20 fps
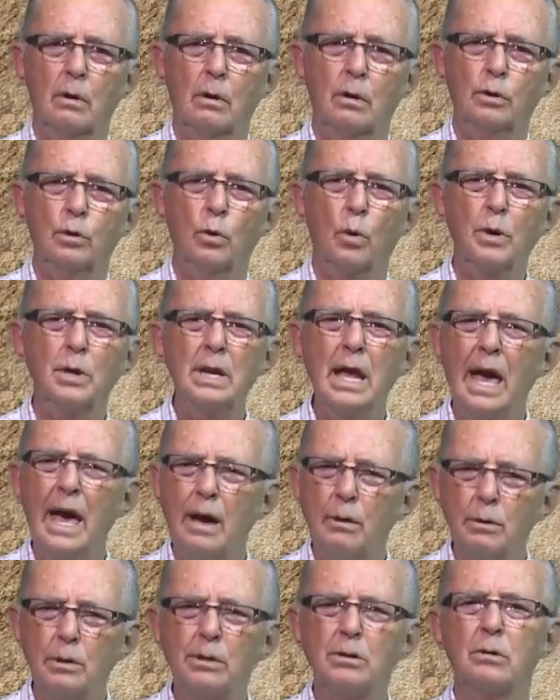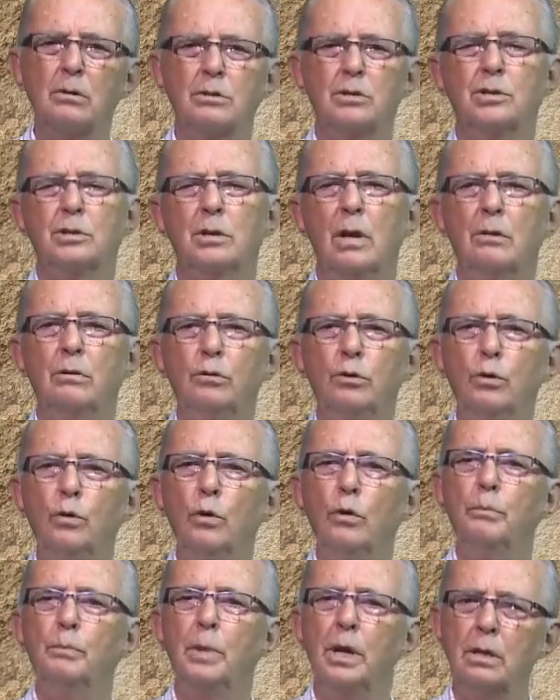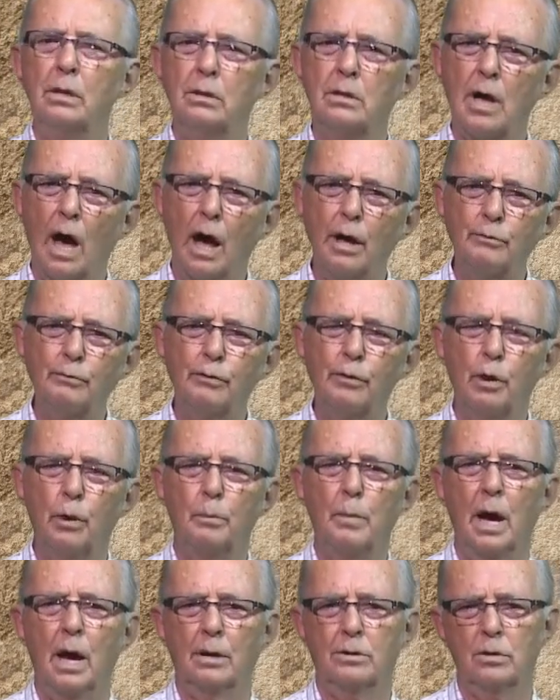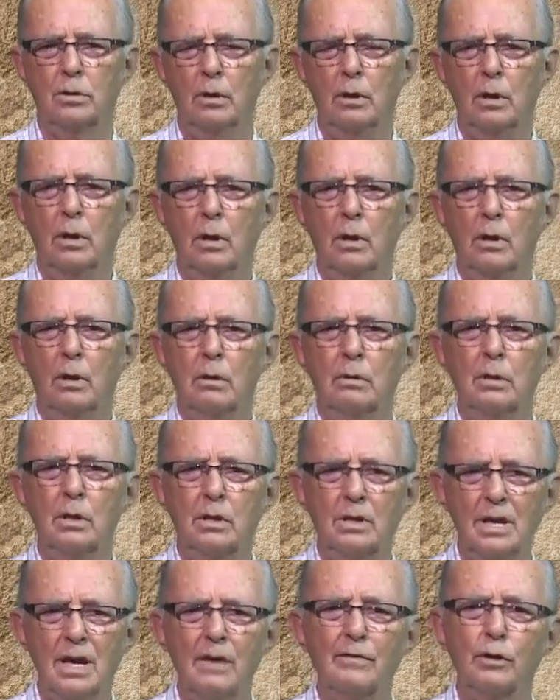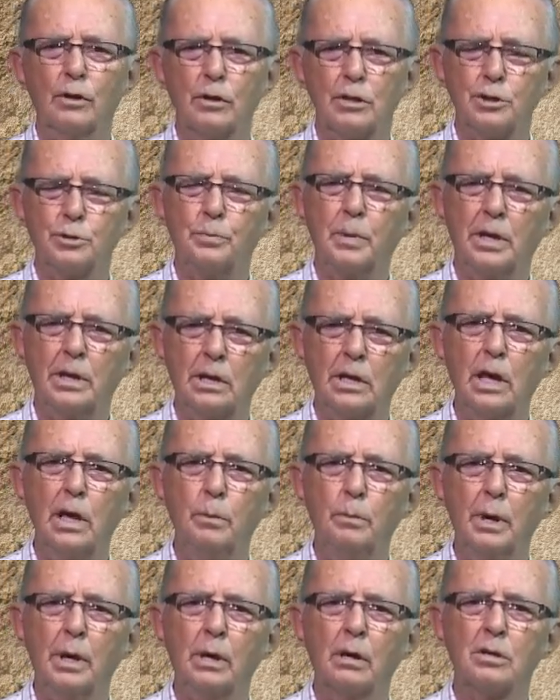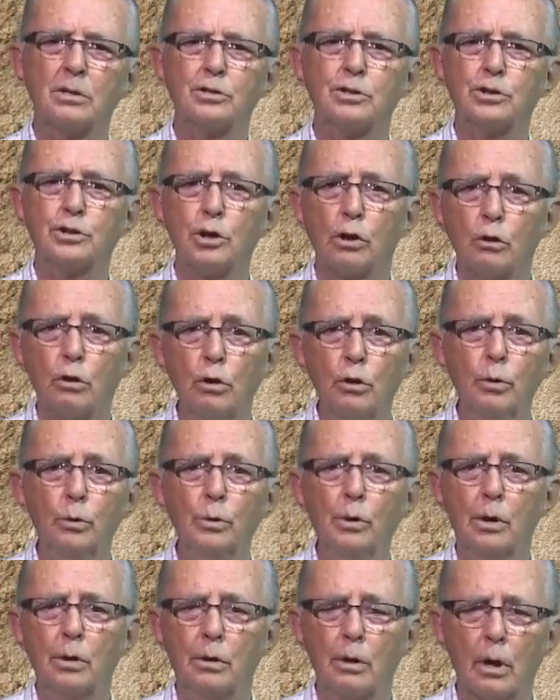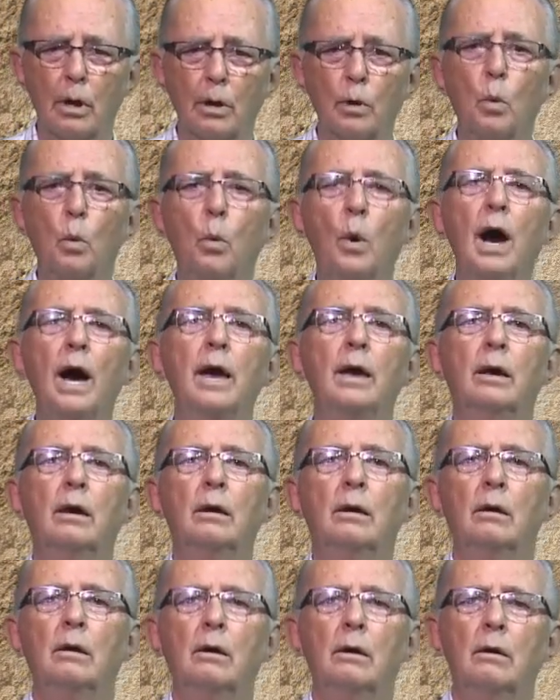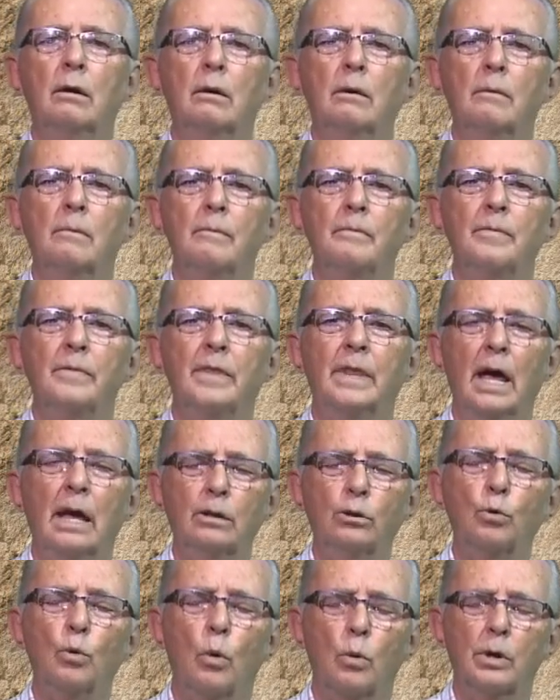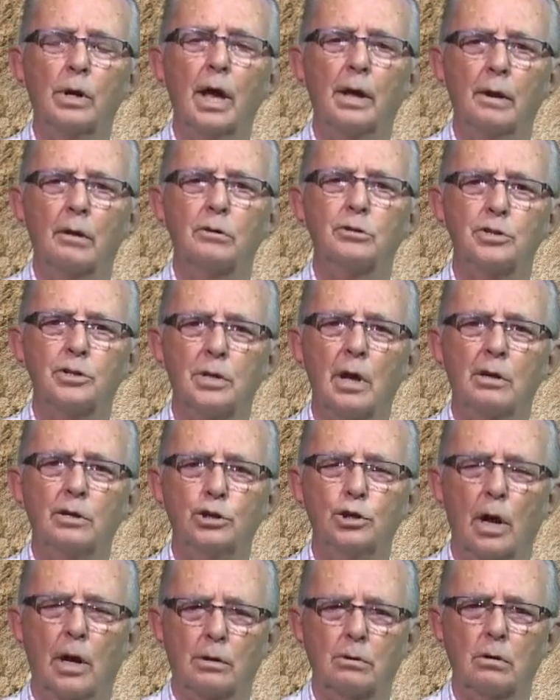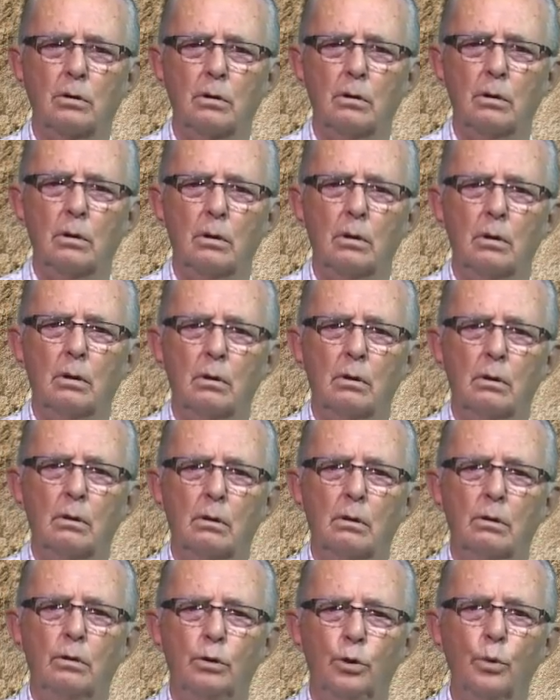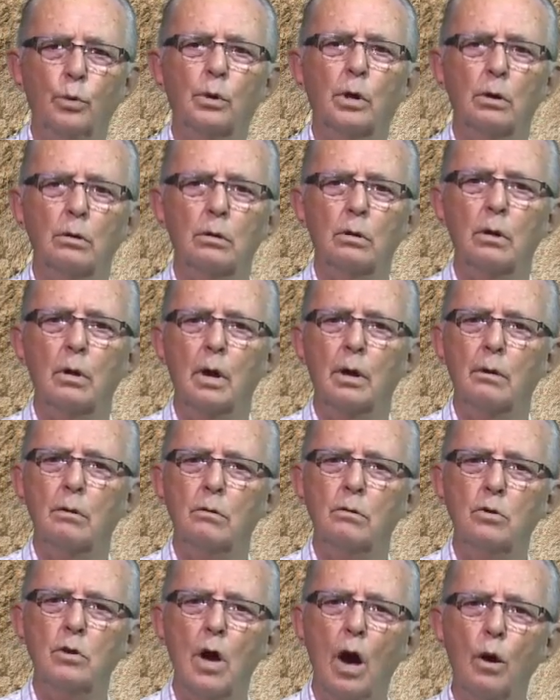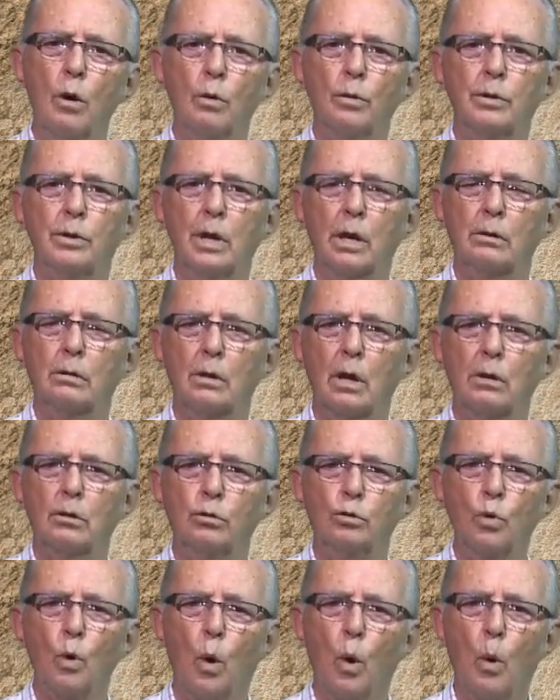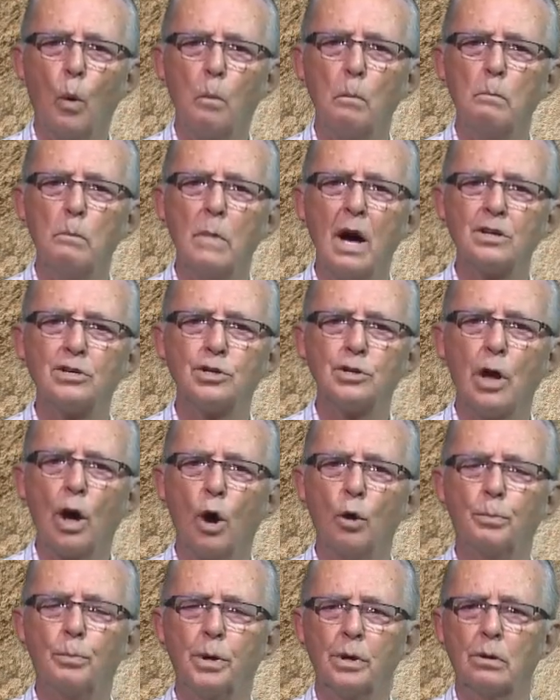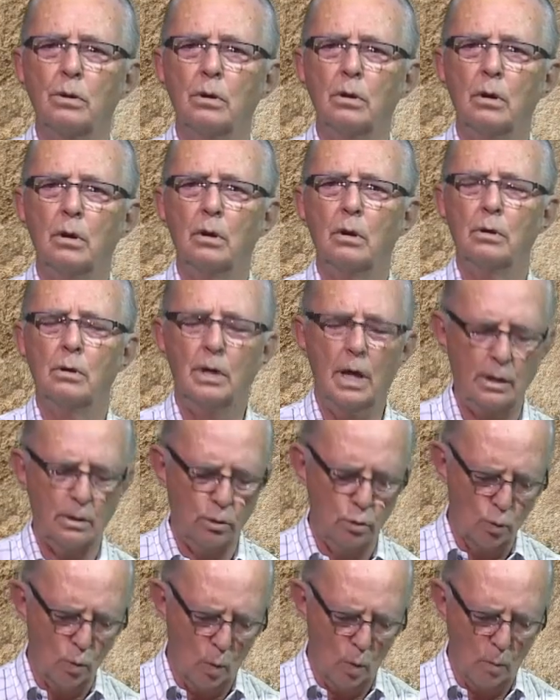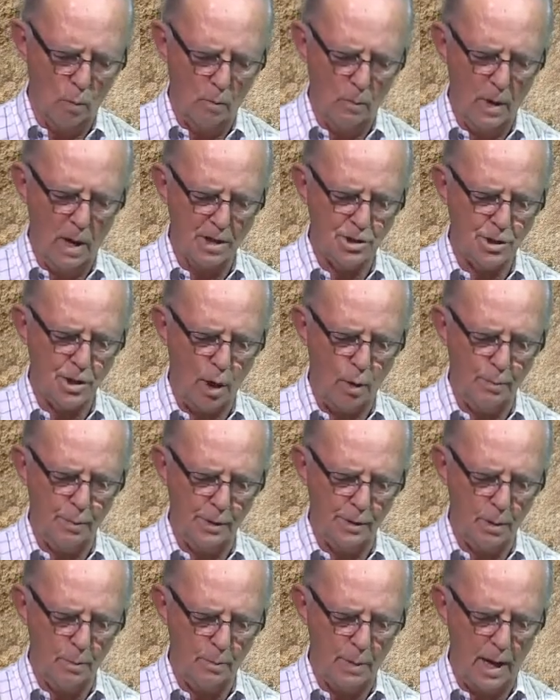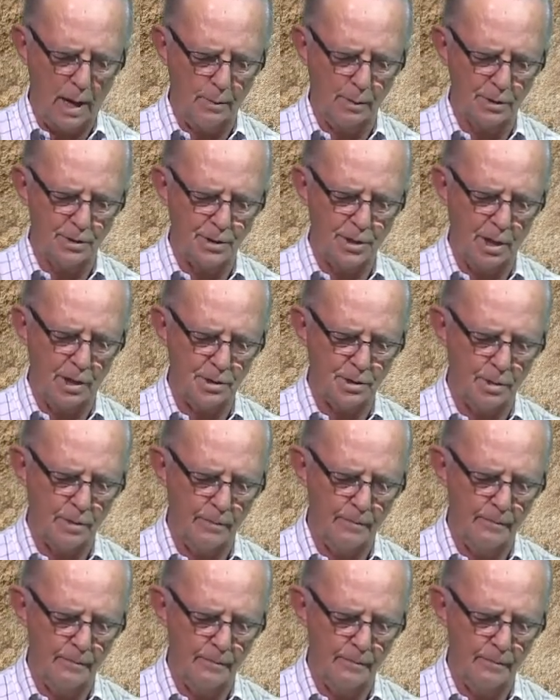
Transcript: Your inheritance that you have been doubtful about, the devil has been keeping it secluded and away. That door cannot stay shut. You can know that that door must open. That door must open, the Bible says.